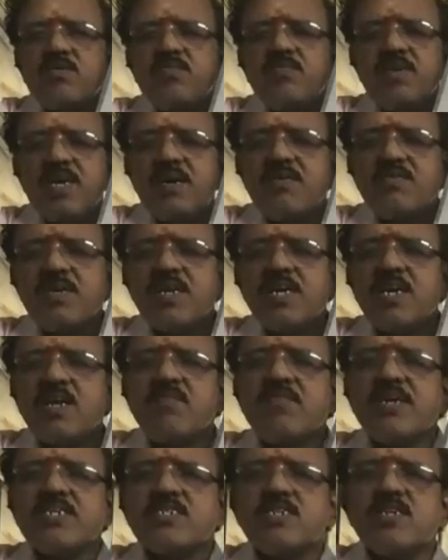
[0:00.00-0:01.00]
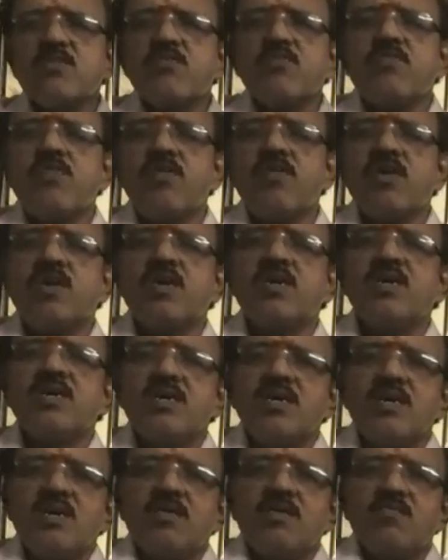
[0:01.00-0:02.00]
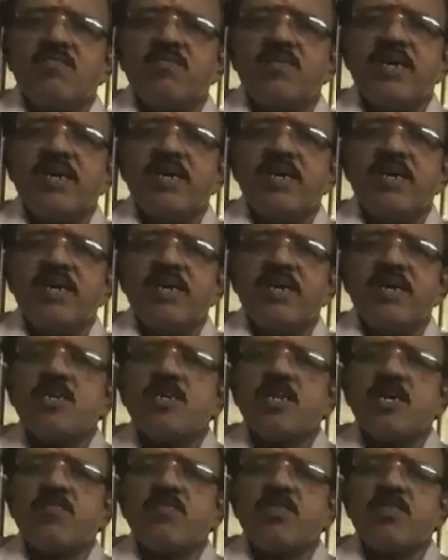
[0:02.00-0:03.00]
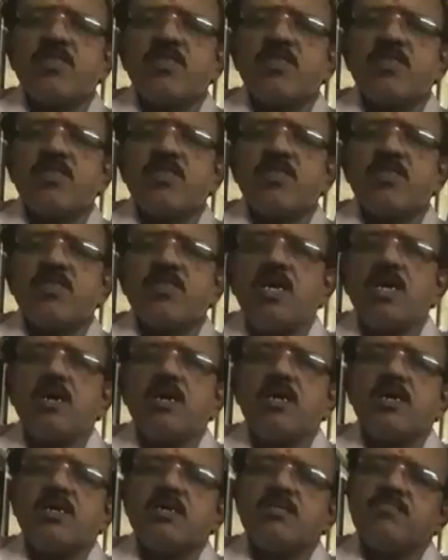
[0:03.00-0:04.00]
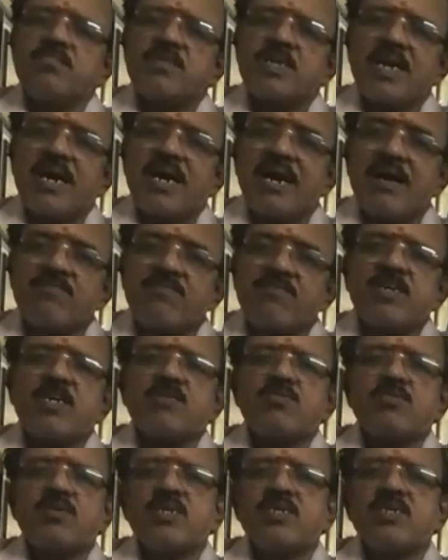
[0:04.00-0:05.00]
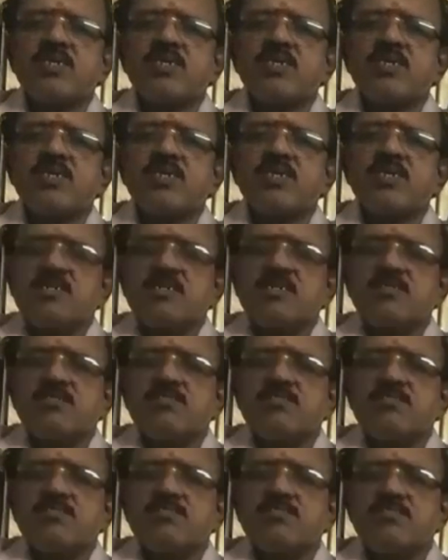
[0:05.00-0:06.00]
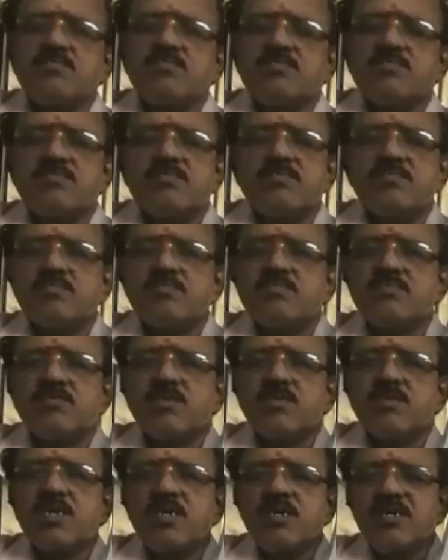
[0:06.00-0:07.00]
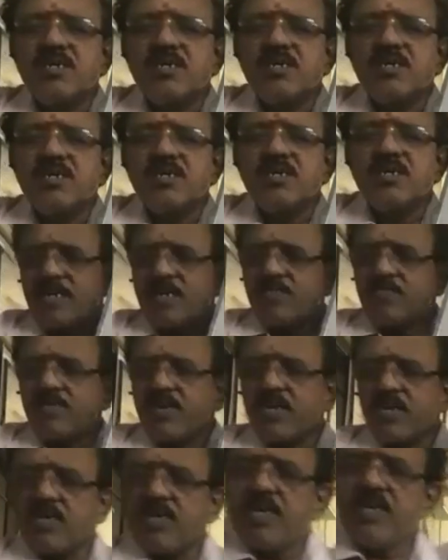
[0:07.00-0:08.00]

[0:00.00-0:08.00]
We have a derivation for velocity of the body after collision. Okay, that we'll